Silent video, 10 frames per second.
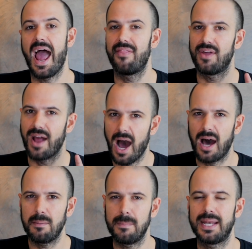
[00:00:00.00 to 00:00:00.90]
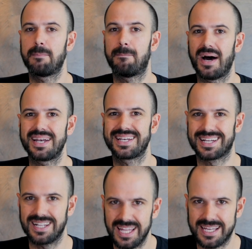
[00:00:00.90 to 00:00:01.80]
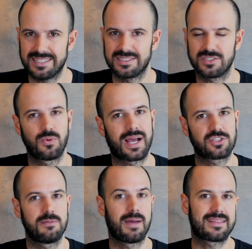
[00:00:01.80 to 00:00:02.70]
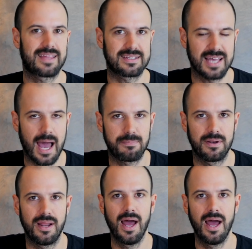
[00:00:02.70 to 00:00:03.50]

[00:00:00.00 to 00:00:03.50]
and there aren't many button clicks to actually make things happen.